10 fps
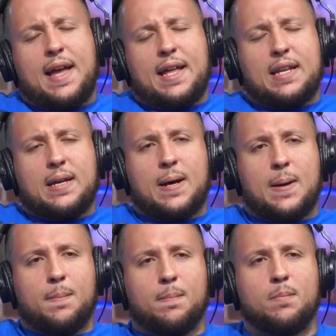And,
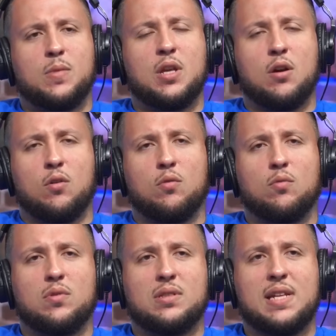
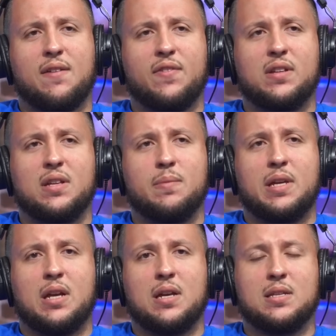definitely
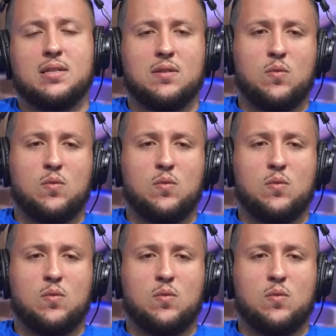because